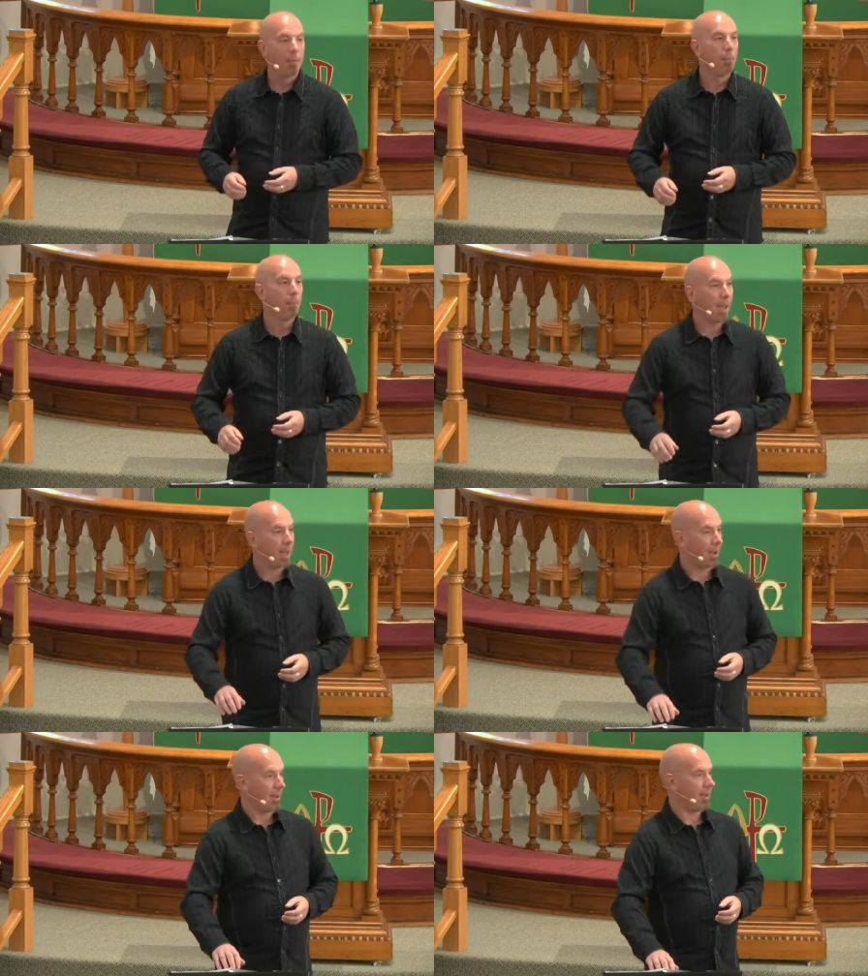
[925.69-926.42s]

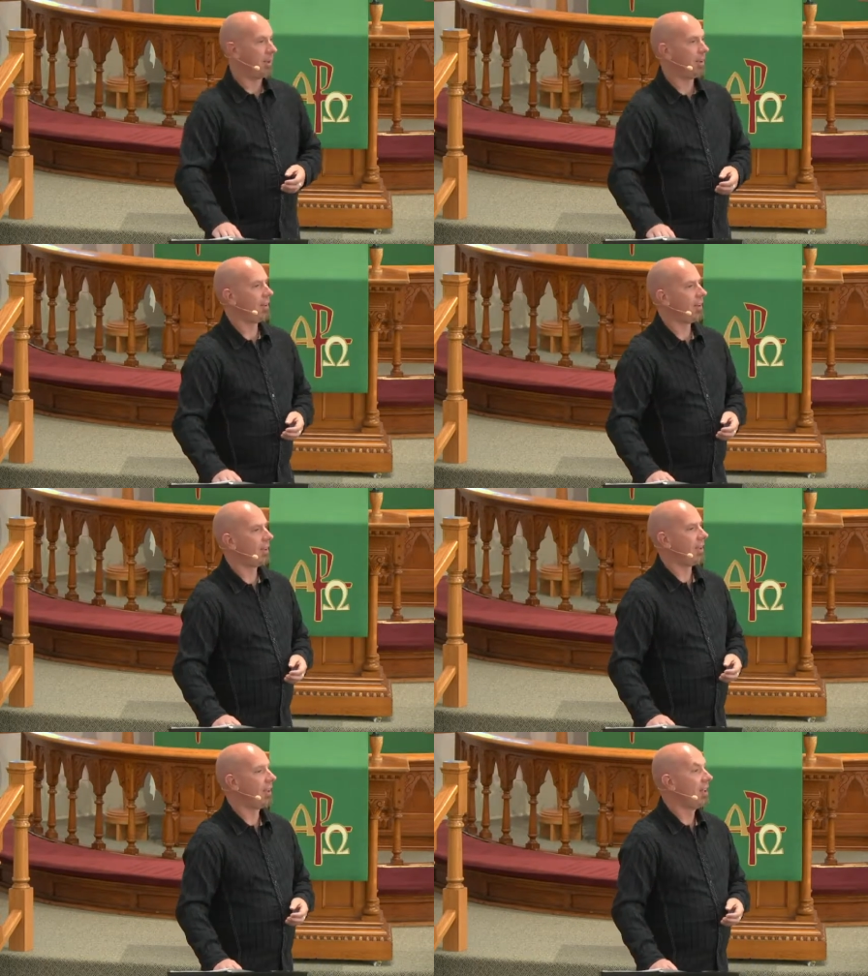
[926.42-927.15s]
Manna.
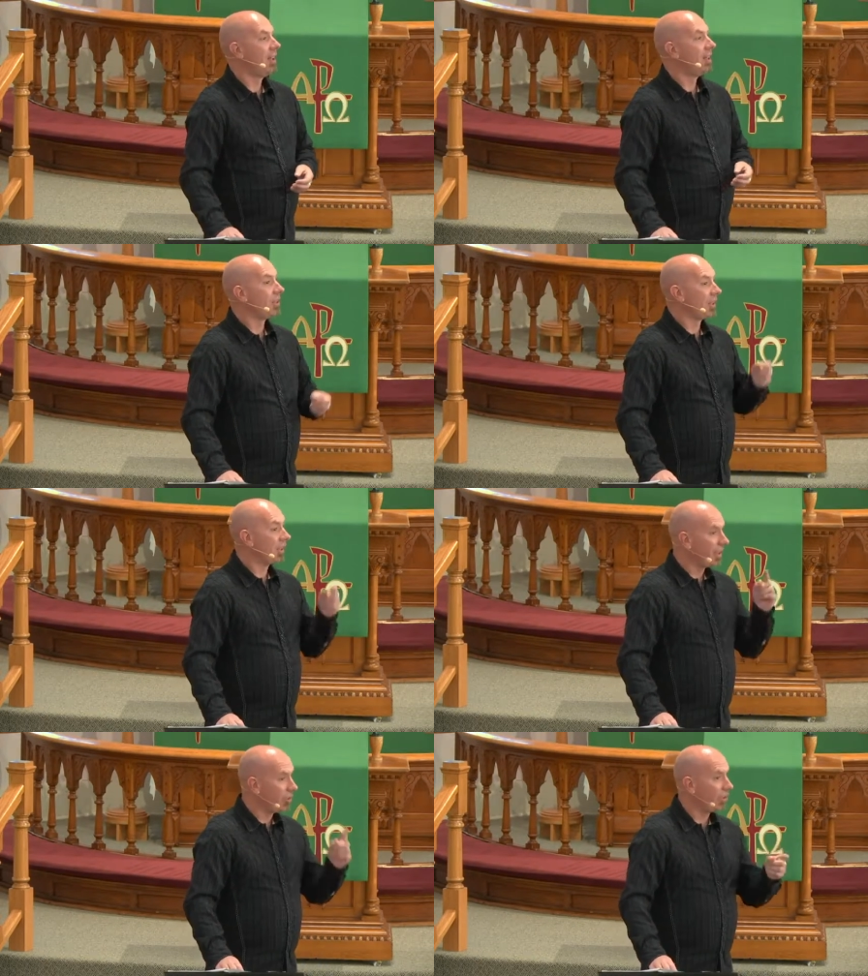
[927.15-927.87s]
The
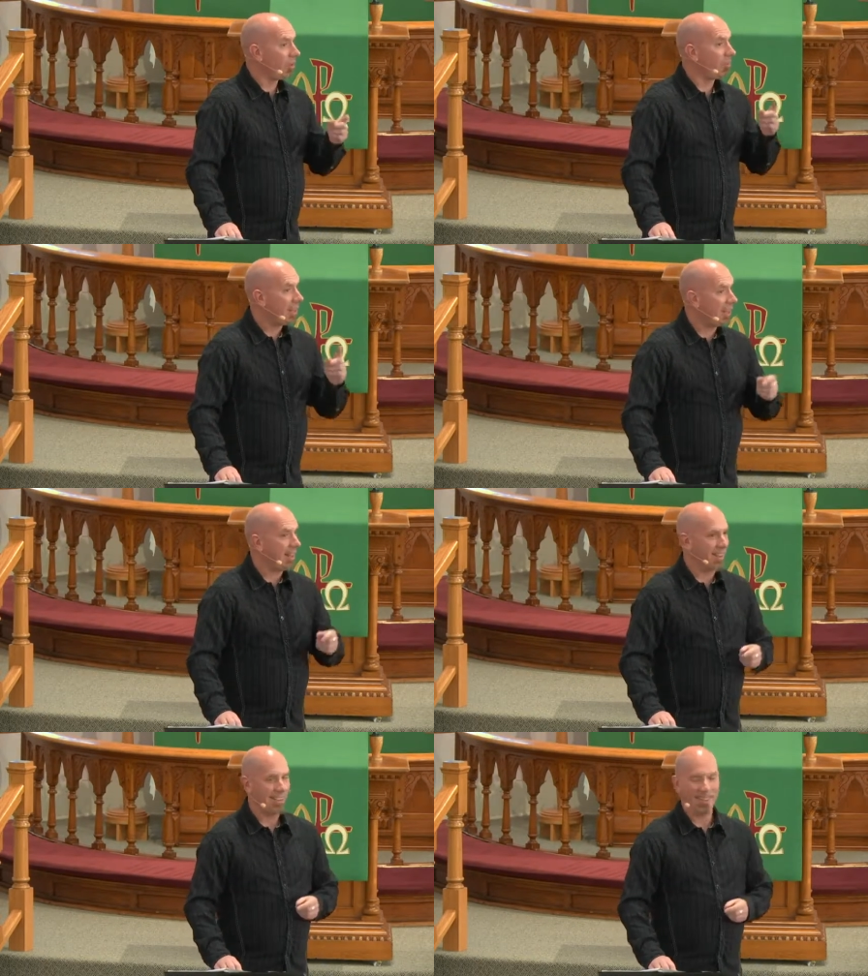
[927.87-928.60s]
literal
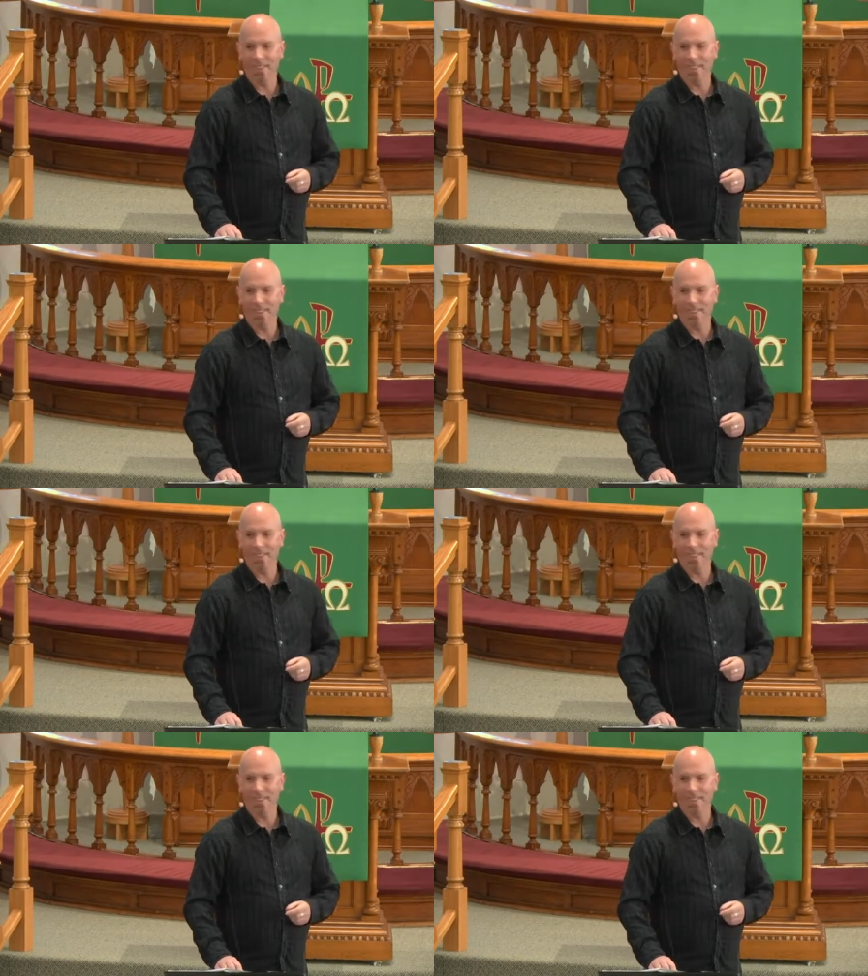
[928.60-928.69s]
meaning,